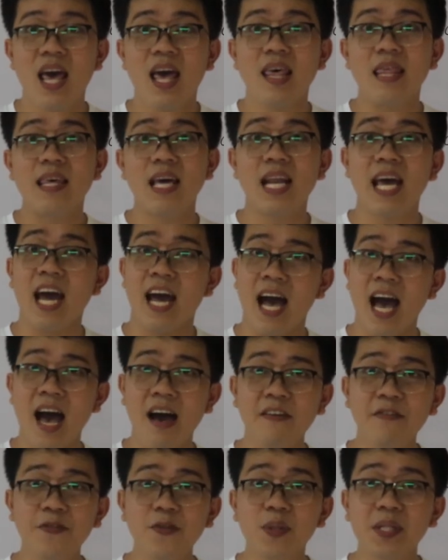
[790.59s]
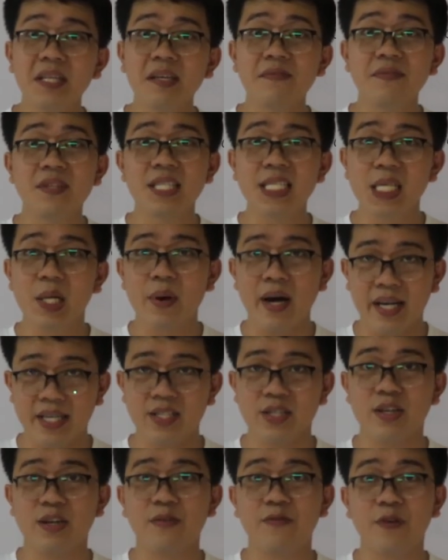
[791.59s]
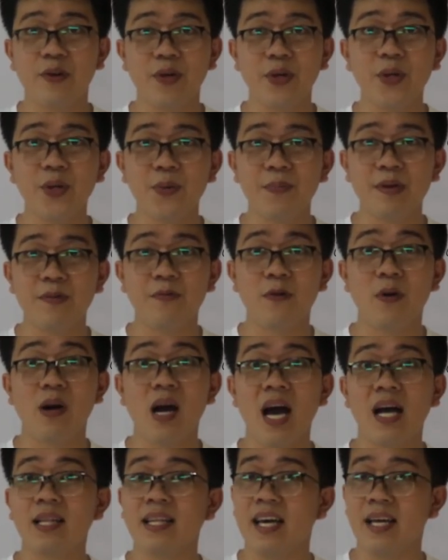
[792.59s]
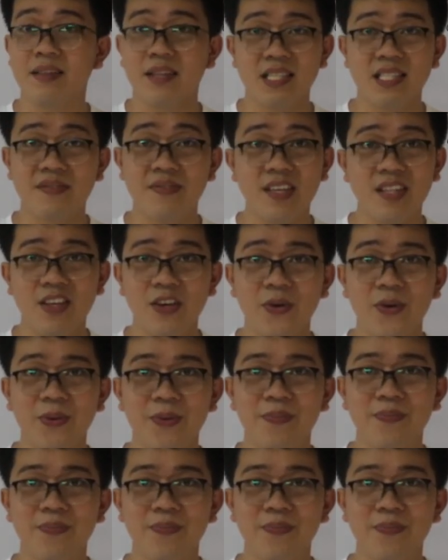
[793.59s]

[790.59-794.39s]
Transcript: then I have to leave this question for you before I'll end this video.